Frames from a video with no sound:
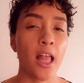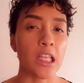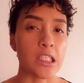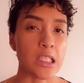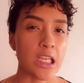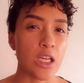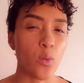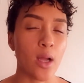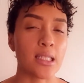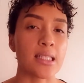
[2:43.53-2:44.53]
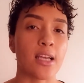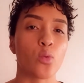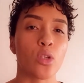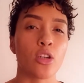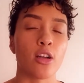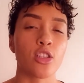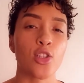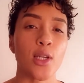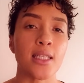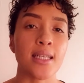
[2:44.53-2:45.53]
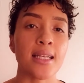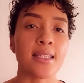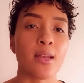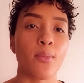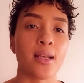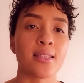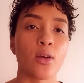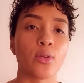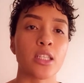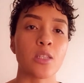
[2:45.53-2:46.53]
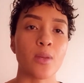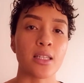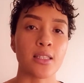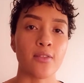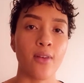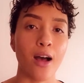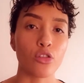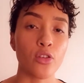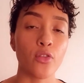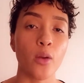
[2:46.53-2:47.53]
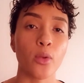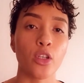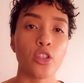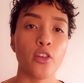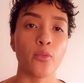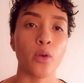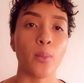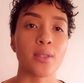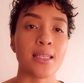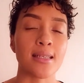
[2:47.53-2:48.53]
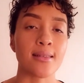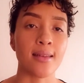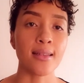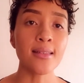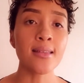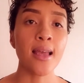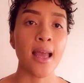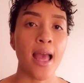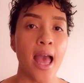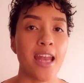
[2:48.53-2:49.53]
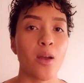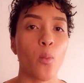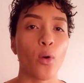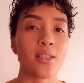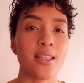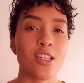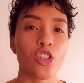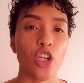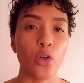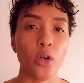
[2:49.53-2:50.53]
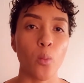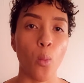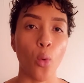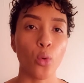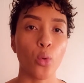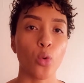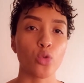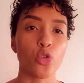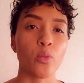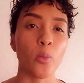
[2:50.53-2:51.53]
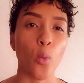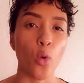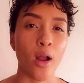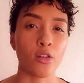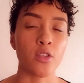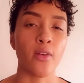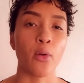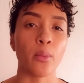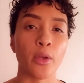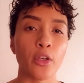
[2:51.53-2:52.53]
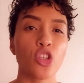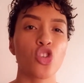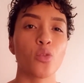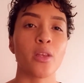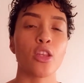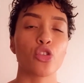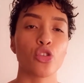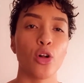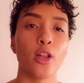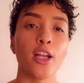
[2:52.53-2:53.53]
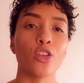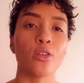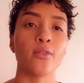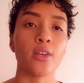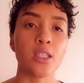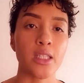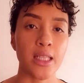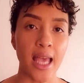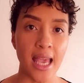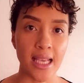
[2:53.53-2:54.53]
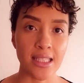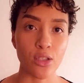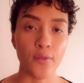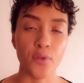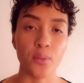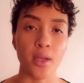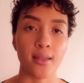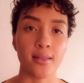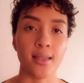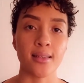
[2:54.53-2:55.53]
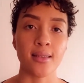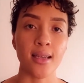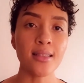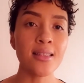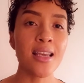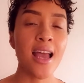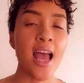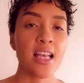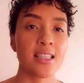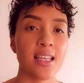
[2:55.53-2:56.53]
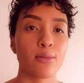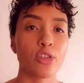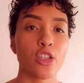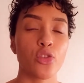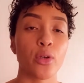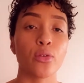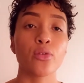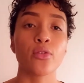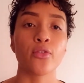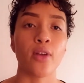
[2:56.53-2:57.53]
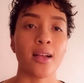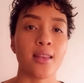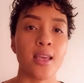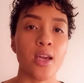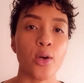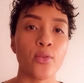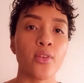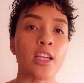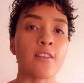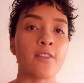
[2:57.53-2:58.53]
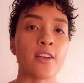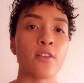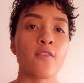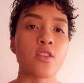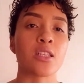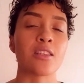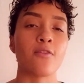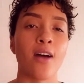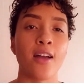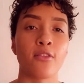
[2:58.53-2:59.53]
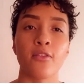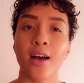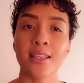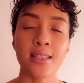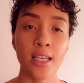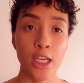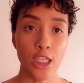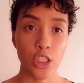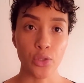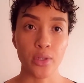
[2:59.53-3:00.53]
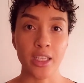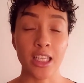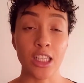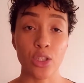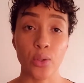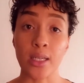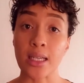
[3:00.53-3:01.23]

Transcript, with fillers: The second one is that we consolidate and mass our respective out of community of property estates and appoint the children born or to be born out of our marriage to be the sole and universal heirs of the master estates, subject to usufruct thereover in favor of the survivor of us during his or